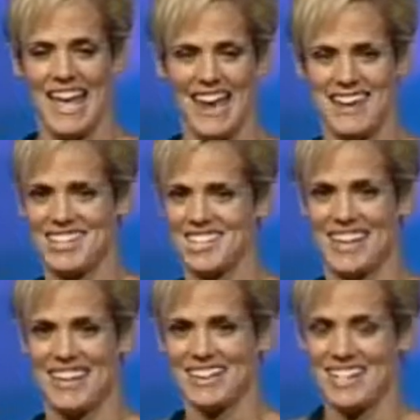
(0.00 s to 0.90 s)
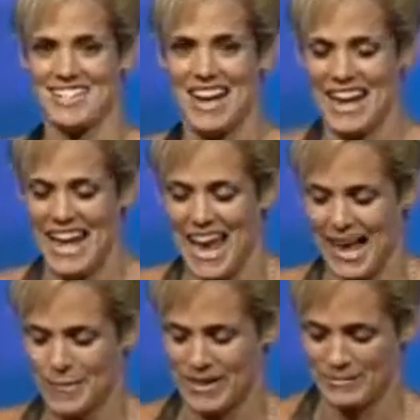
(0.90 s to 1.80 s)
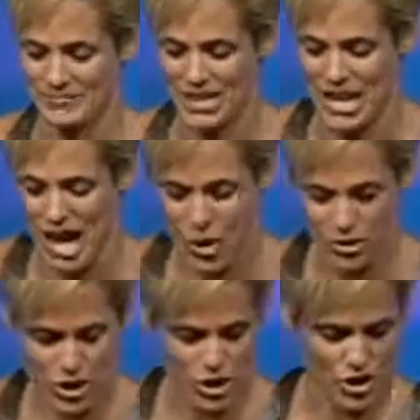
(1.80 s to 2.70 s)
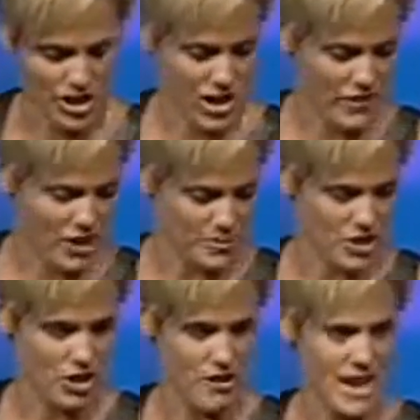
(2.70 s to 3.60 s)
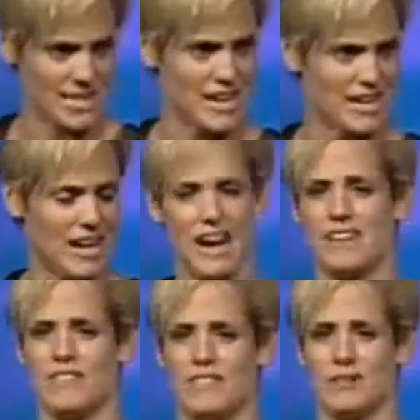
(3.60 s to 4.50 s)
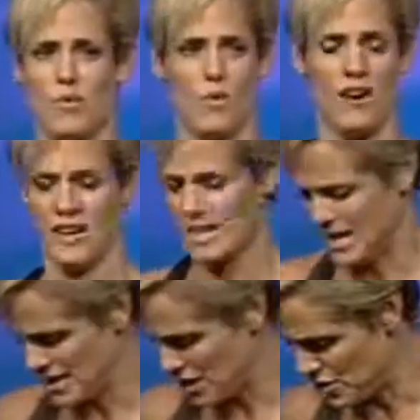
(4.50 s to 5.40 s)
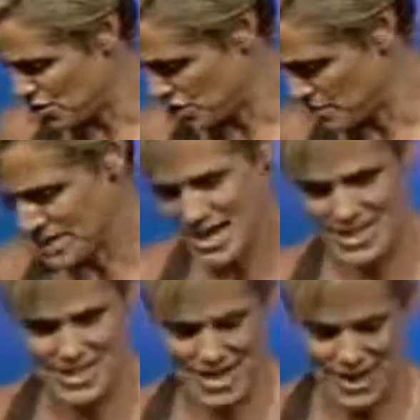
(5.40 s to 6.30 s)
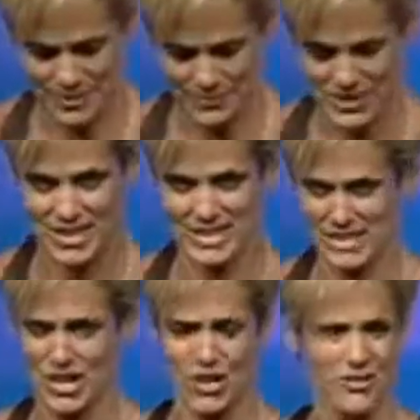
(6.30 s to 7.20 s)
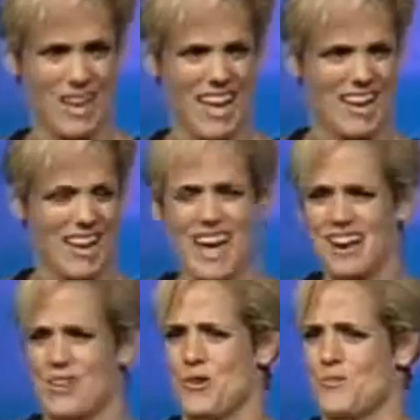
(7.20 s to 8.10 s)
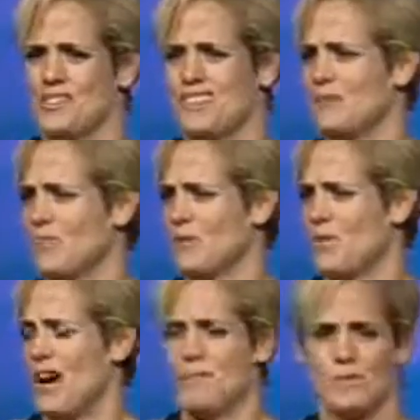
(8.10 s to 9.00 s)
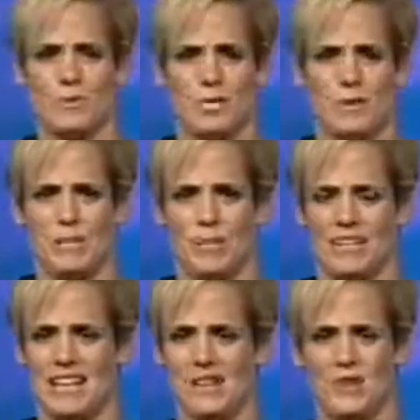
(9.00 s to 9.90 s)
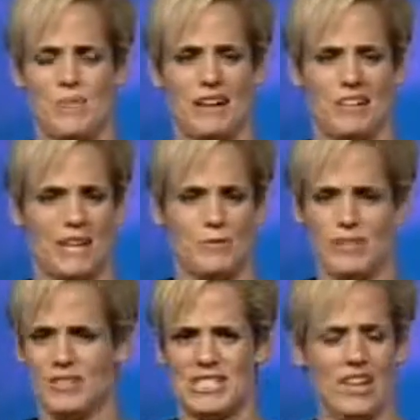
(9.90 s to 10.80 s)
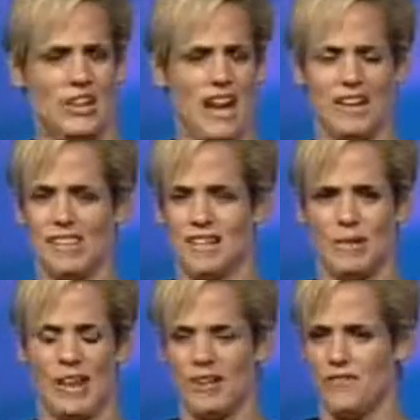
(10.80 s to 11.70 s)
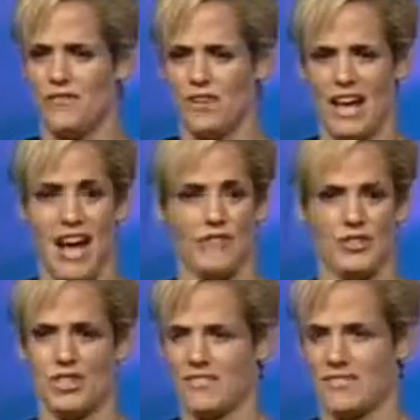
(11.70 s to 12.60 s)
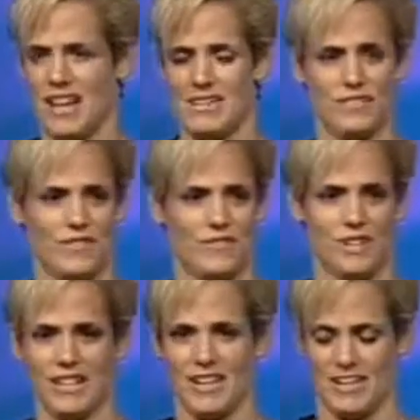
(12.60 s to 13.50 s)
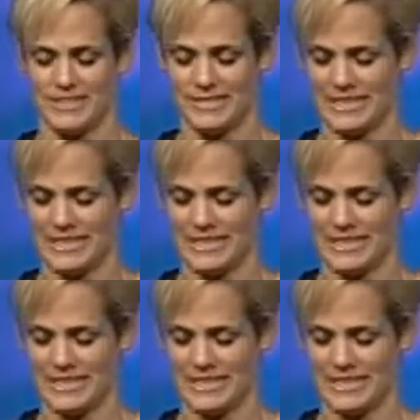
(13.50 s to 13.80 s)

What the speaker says: And he's like, that's not going to happen. Well, sure enough, he was correct. I did not even want to get near a gym the next day. As I don't know what the problem is with these people. They tell you about labor, but they don't tell you anything about how you feel after you deliver a kid.